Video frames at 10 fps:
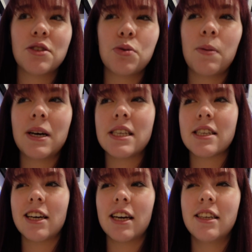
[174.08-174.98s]
Torbice is
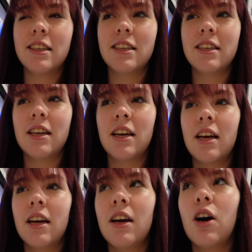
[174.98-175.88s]
good.
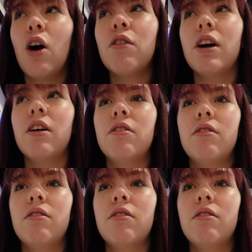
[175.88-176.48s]
Oreo.